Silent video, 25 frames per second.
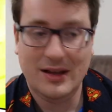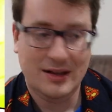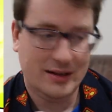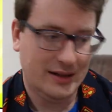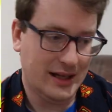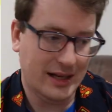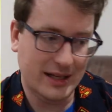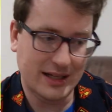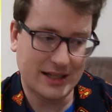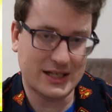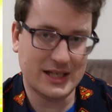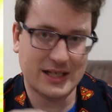
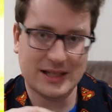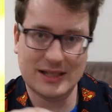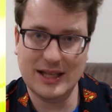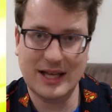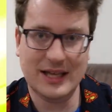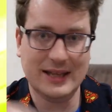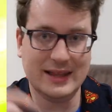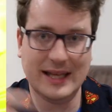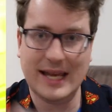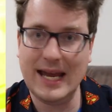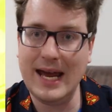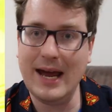They just
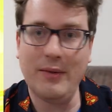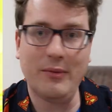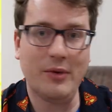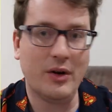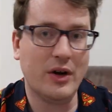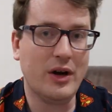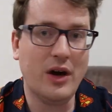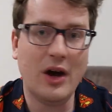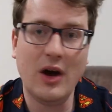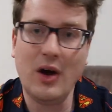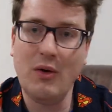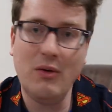let the
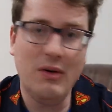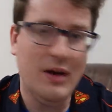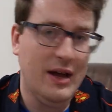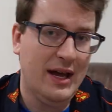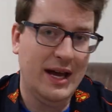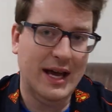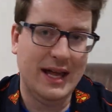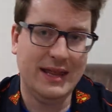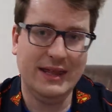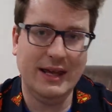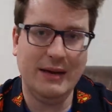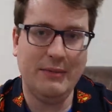camera go
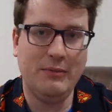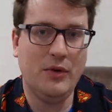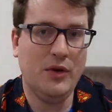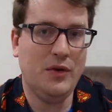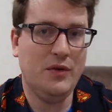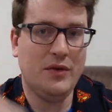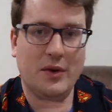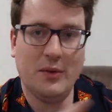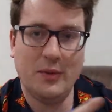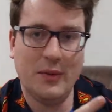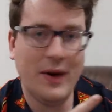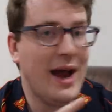and they
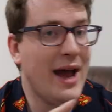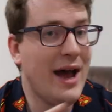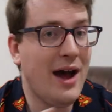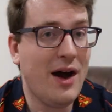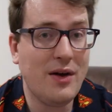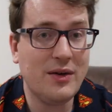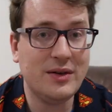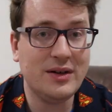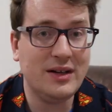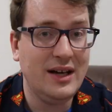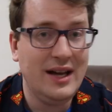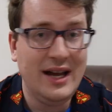move it
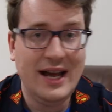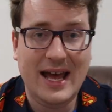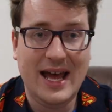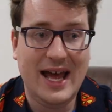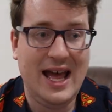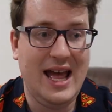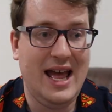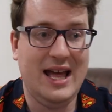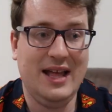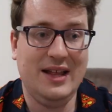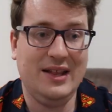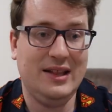around,
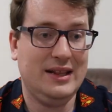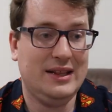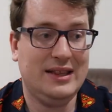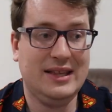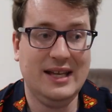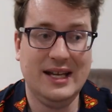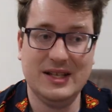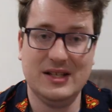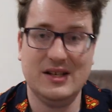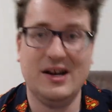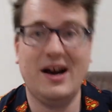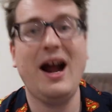and
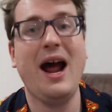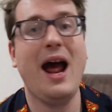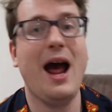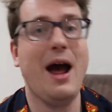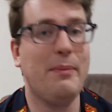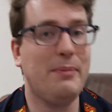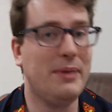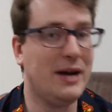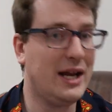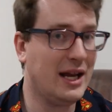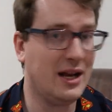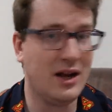things are
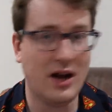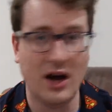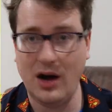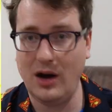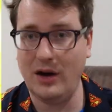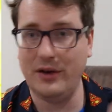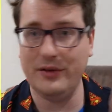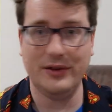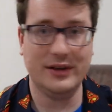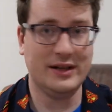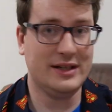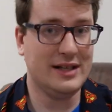happening
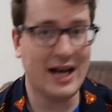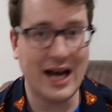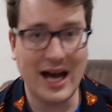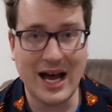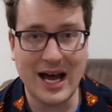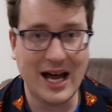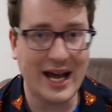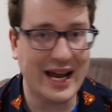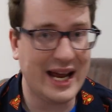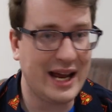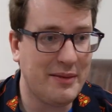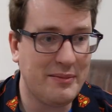all the
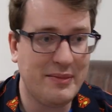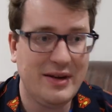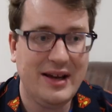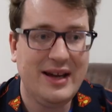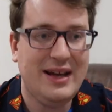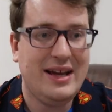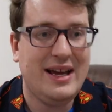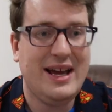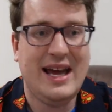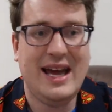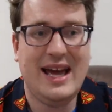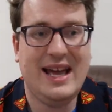time,
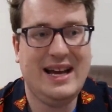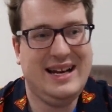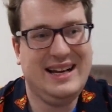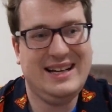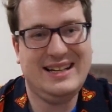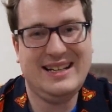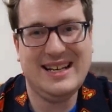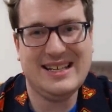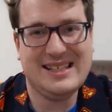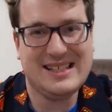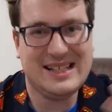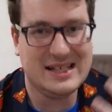and
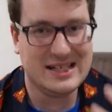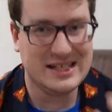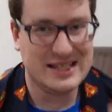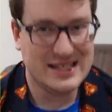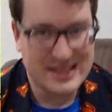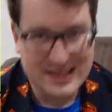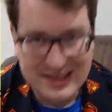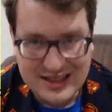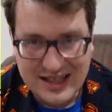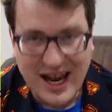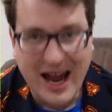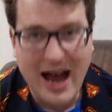it doesn't
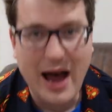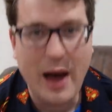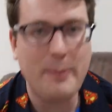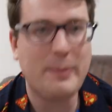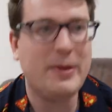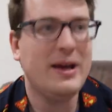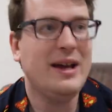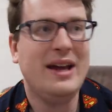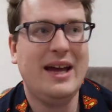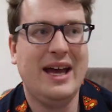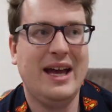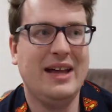
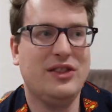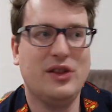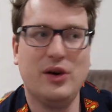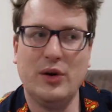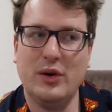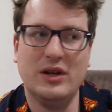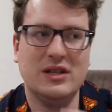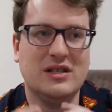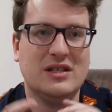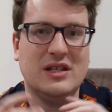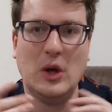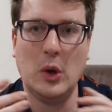stop, and
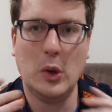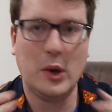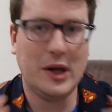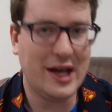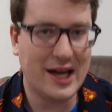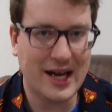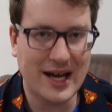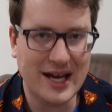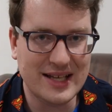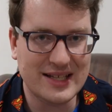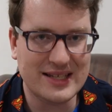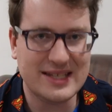there is no
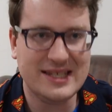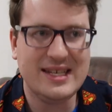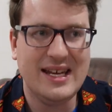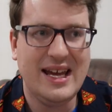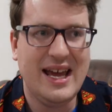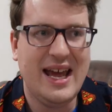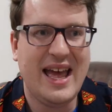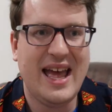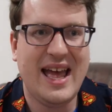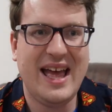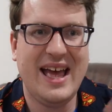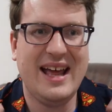cuts,
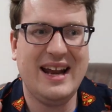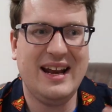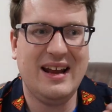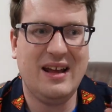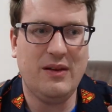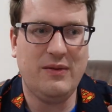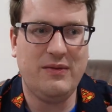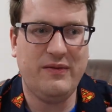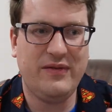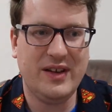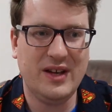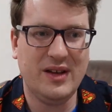and
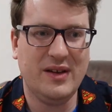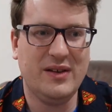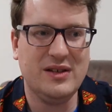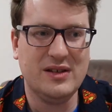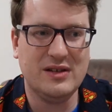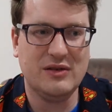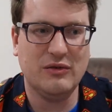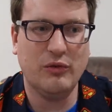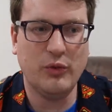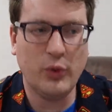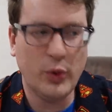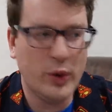it
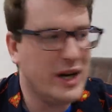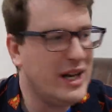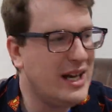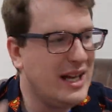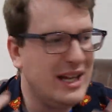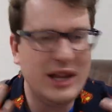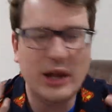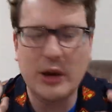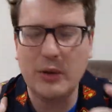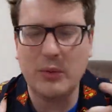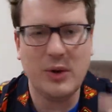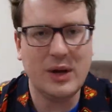feels
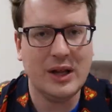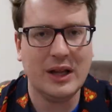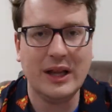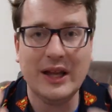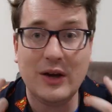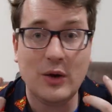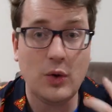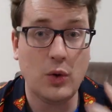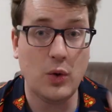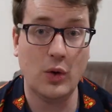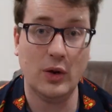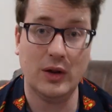really, really
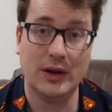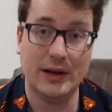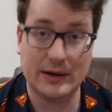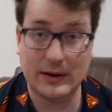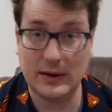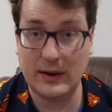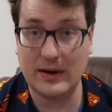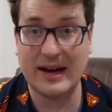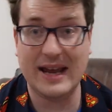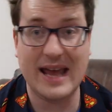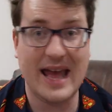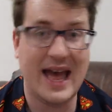cool and
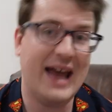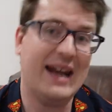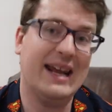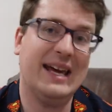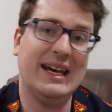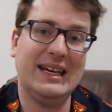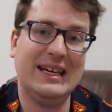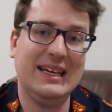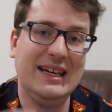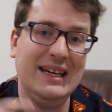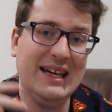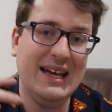
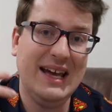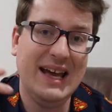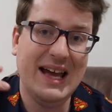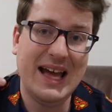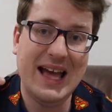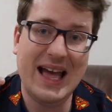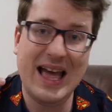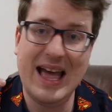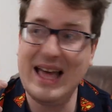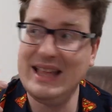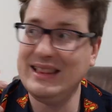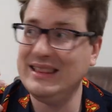organic,
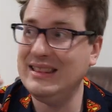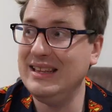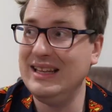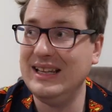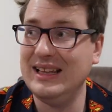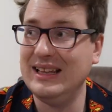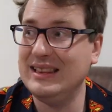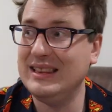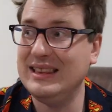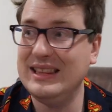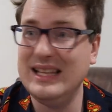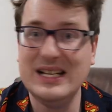and
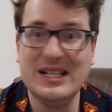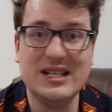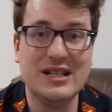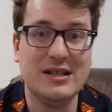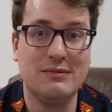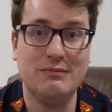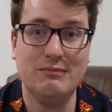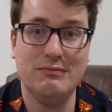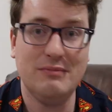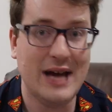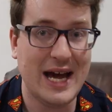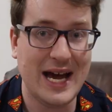they
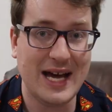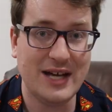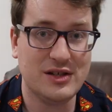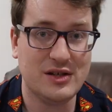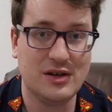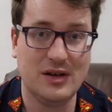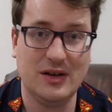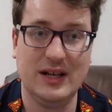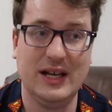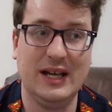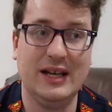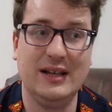just
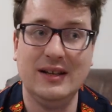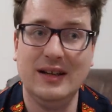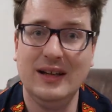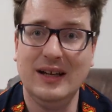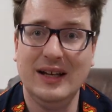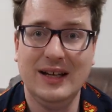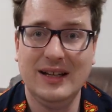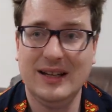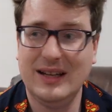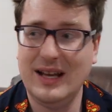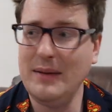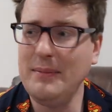mastered it.
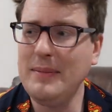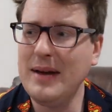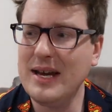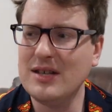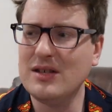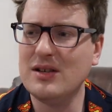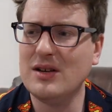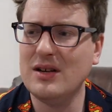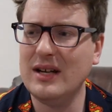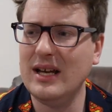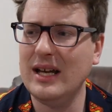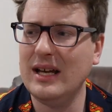They
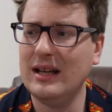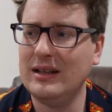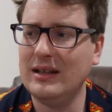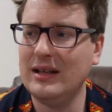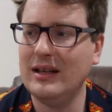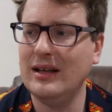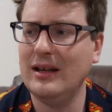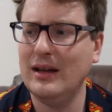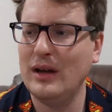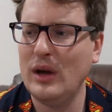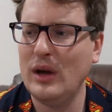mastered it